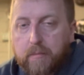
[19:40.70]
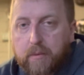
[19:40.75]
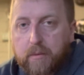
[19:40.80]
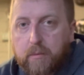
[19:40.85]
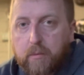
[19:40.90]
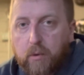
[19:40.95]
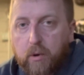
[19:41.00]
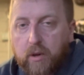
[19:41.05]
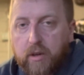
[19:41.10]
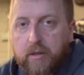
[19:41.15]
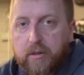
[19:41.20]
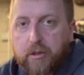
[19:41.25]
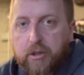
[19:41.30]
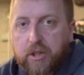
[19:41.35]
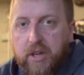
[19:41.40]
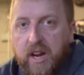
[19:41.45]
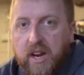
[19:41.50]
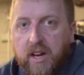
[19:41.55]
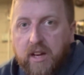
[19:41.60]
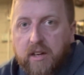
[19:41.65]
will
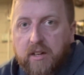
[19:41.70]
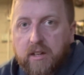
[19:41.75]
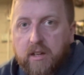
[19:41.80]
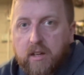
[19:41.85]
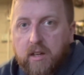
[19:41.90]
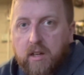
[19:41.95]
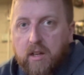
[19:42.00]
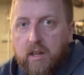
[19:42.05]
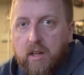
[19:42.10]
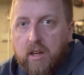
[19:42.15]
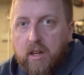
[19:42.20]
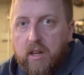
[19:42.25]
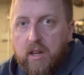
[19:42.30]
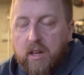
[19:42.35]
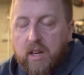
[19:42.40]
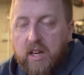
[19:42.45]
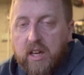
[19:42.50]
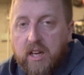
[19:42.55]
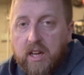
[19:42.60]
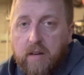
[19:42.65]
understand.
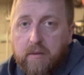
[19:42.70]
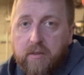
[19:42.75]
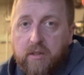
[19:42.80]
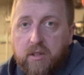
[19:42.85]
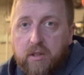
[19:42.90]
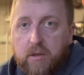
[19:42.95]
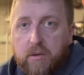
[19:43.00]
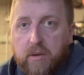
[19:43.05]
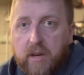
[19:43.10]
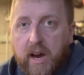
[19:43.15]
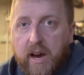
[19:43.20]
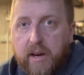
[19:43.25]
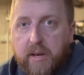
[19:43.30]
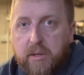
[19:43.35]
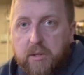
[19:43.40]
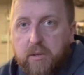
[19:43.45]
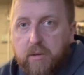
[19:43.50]
And even the new guys,